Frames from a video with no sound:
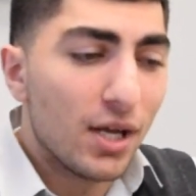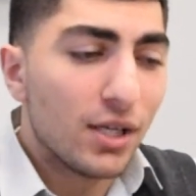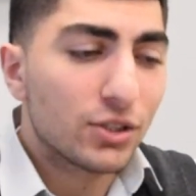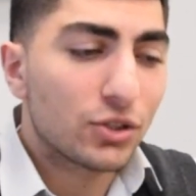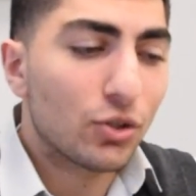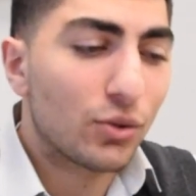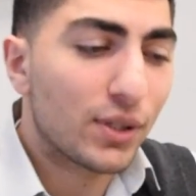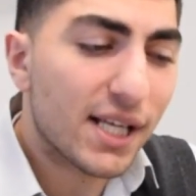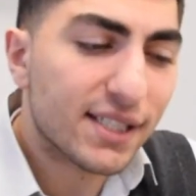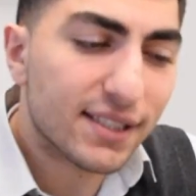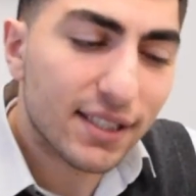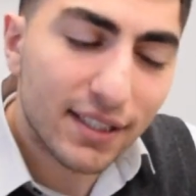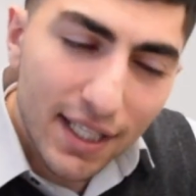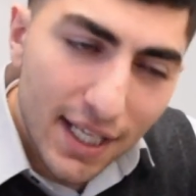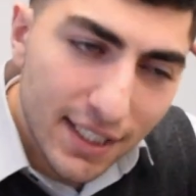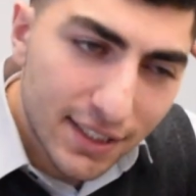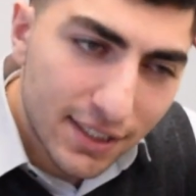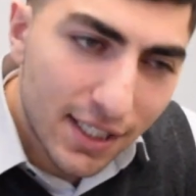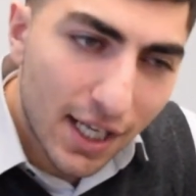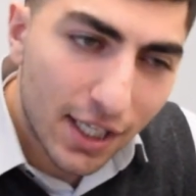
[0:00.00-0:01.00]
So that's a
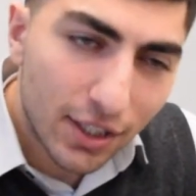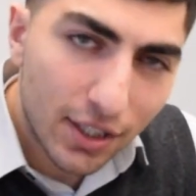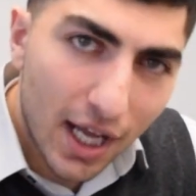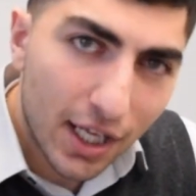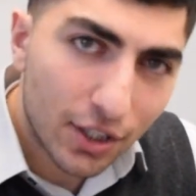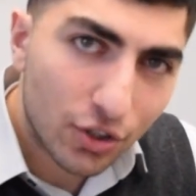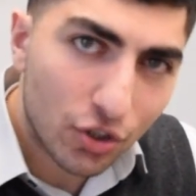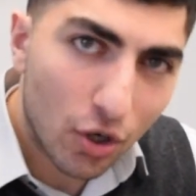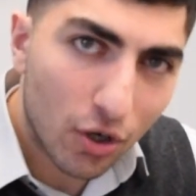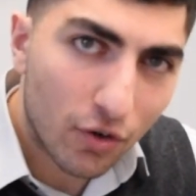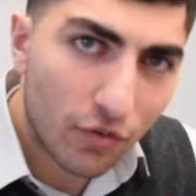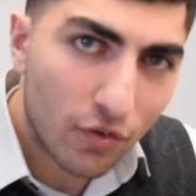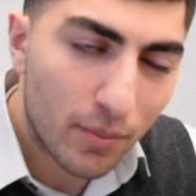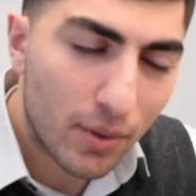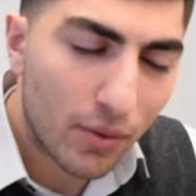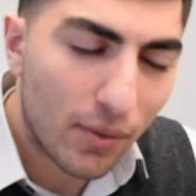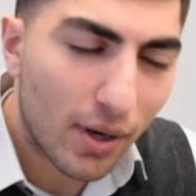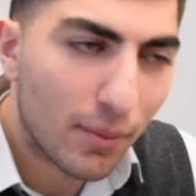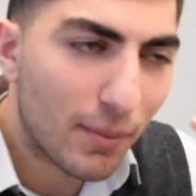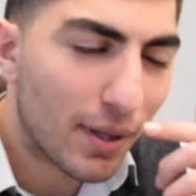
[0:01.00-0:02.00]
lesson I took from
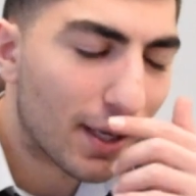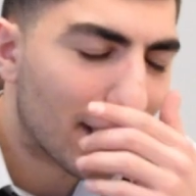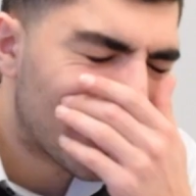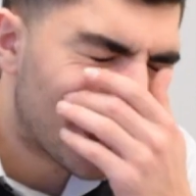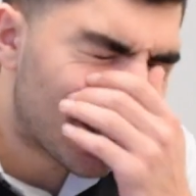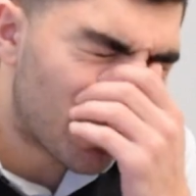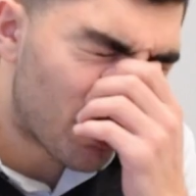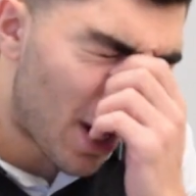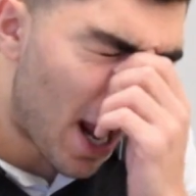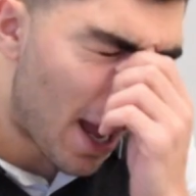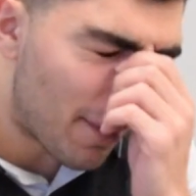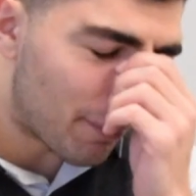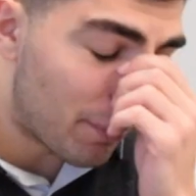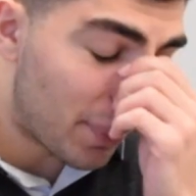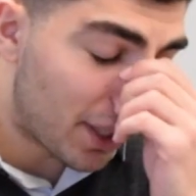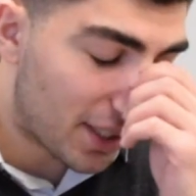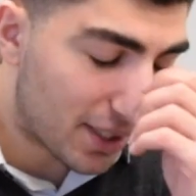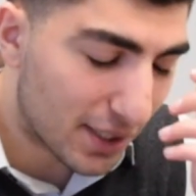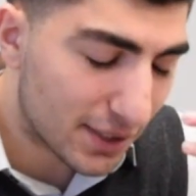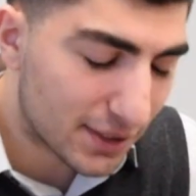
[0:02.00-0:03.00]
it, right? I'm like, crap,
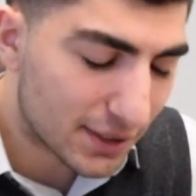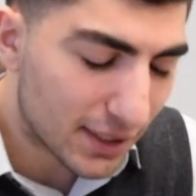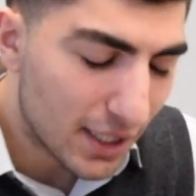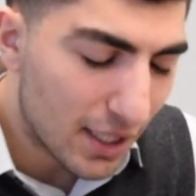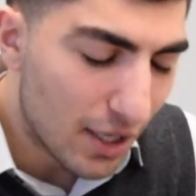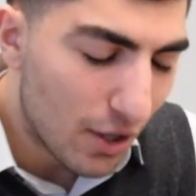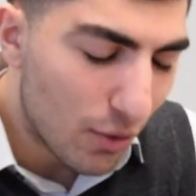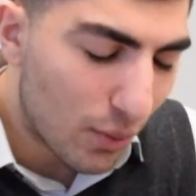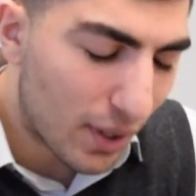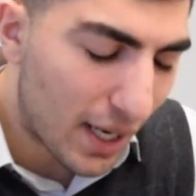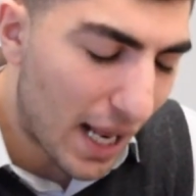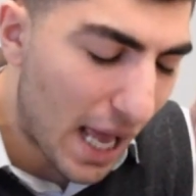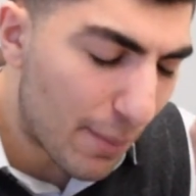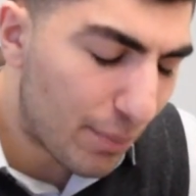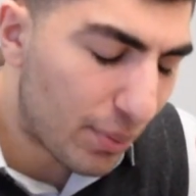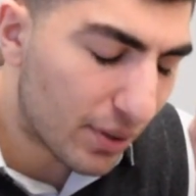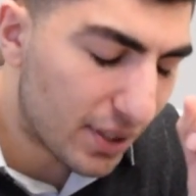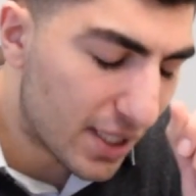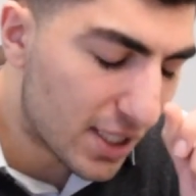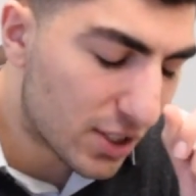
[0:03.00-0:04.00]
because what
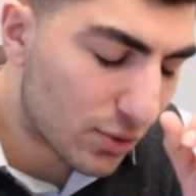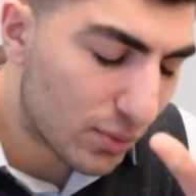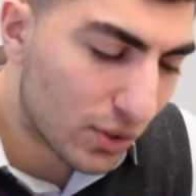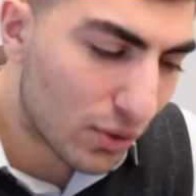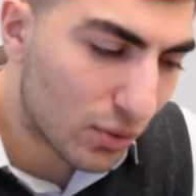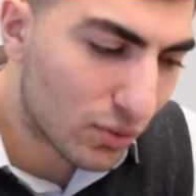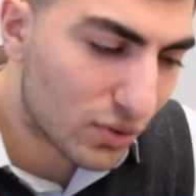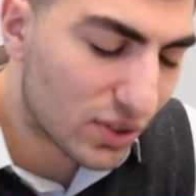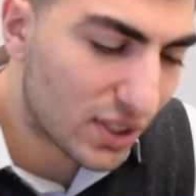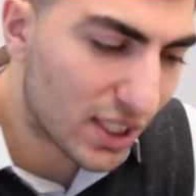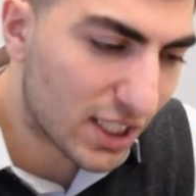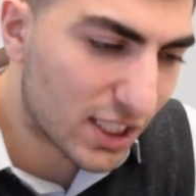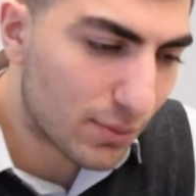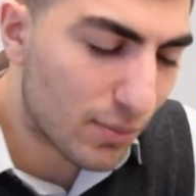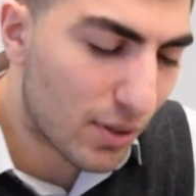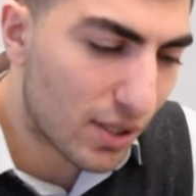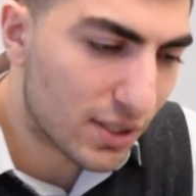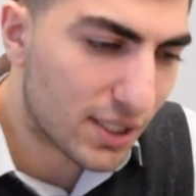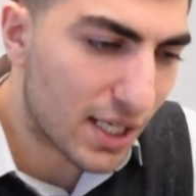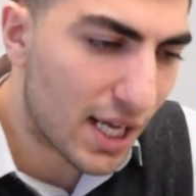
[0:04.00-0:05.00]
happened is when those 6
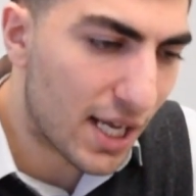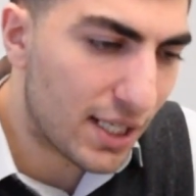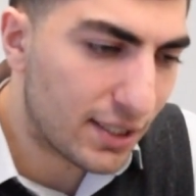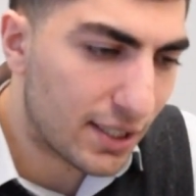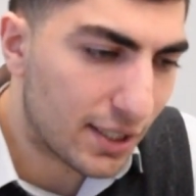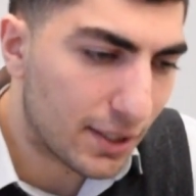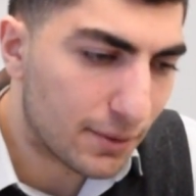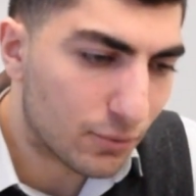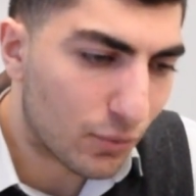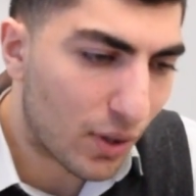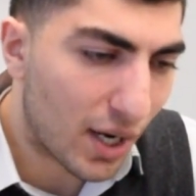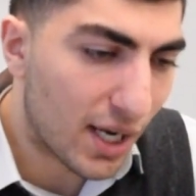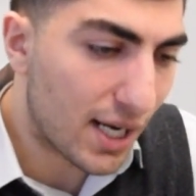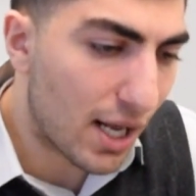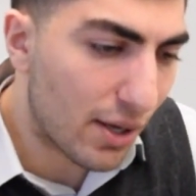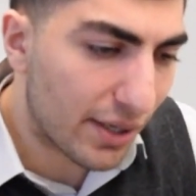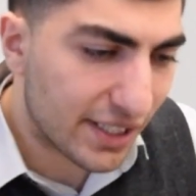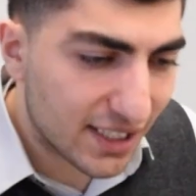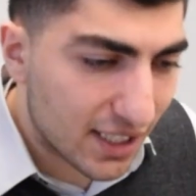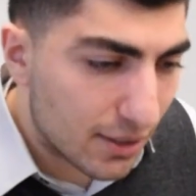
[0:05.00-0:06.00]
months ended, right, and
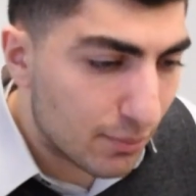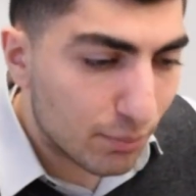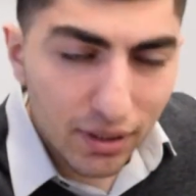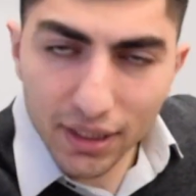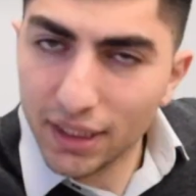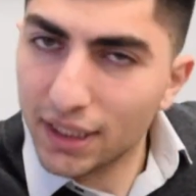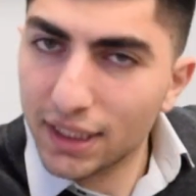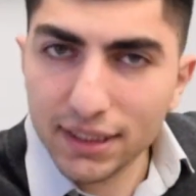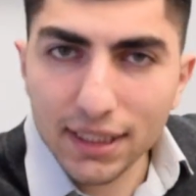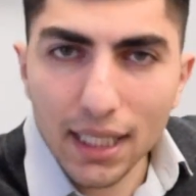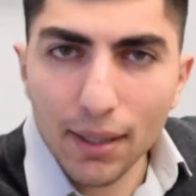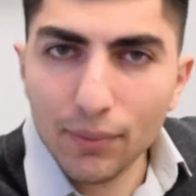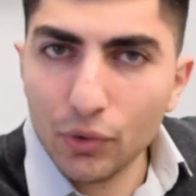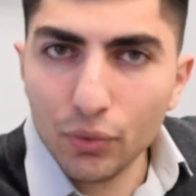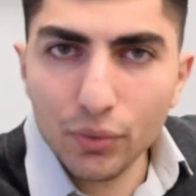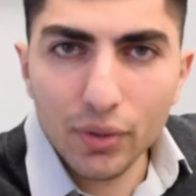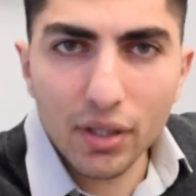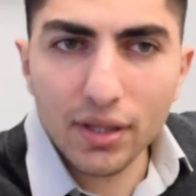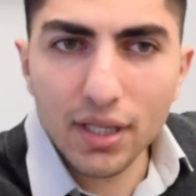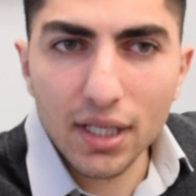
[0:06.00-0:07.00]
I completely stopped
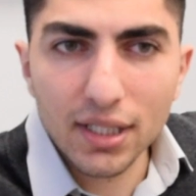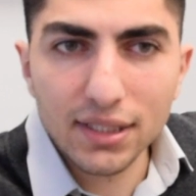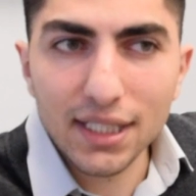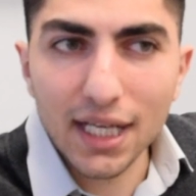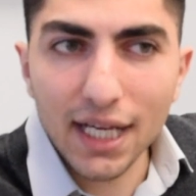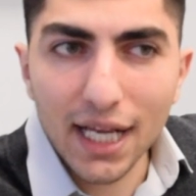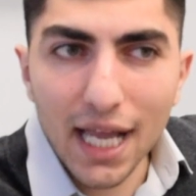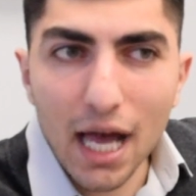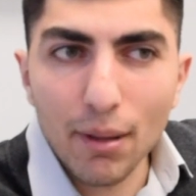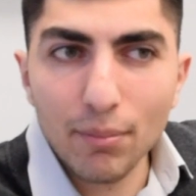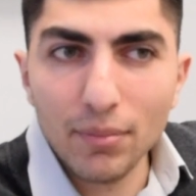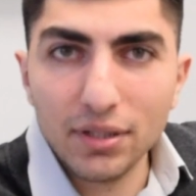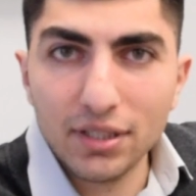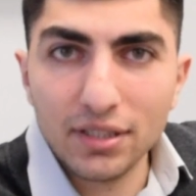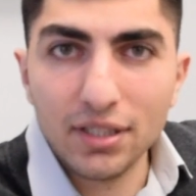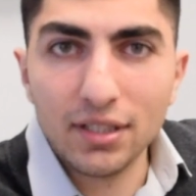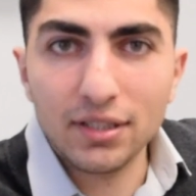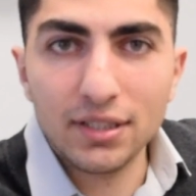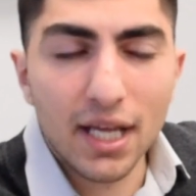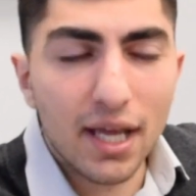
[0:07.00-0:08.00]
doing the things that got me to
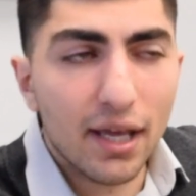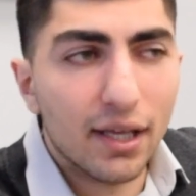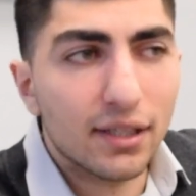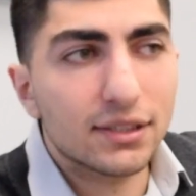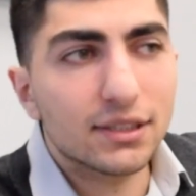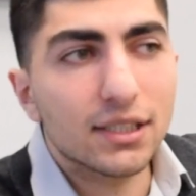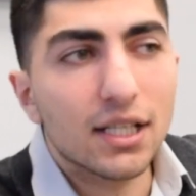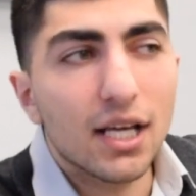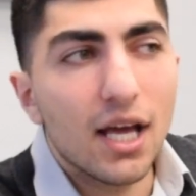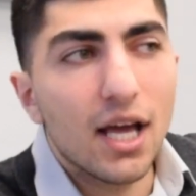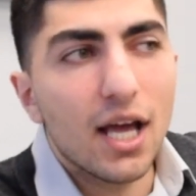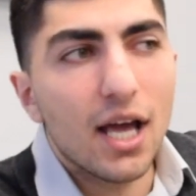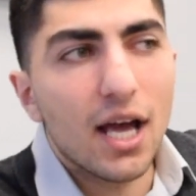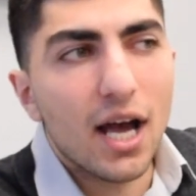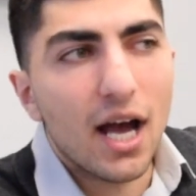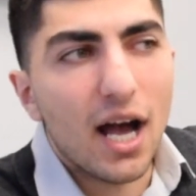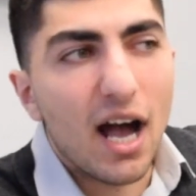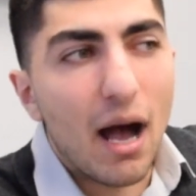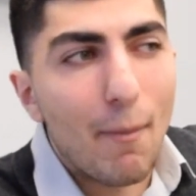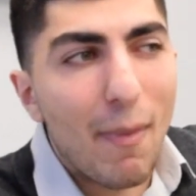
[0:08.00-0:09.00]
the dance,
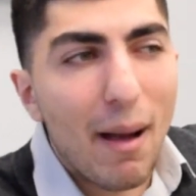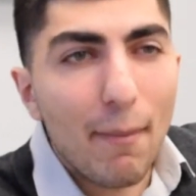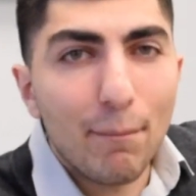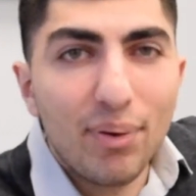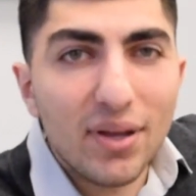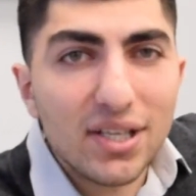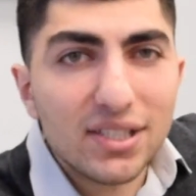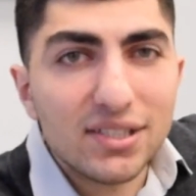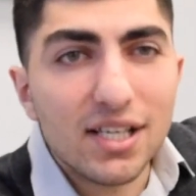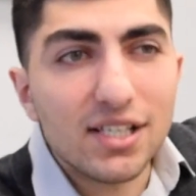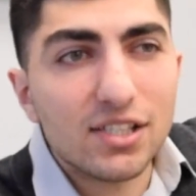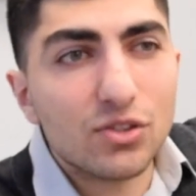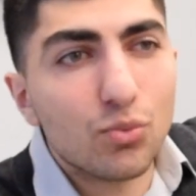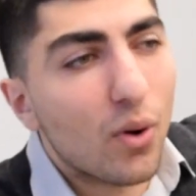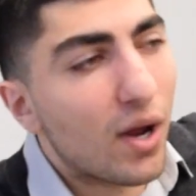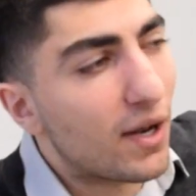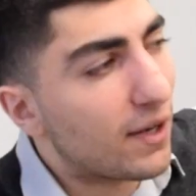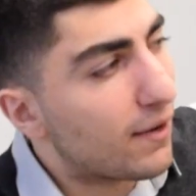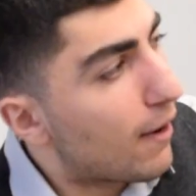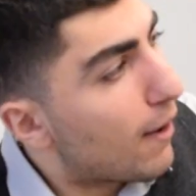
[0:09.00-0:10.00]
my business
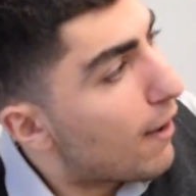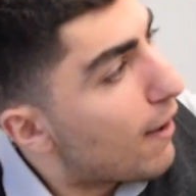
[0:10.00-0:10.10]
went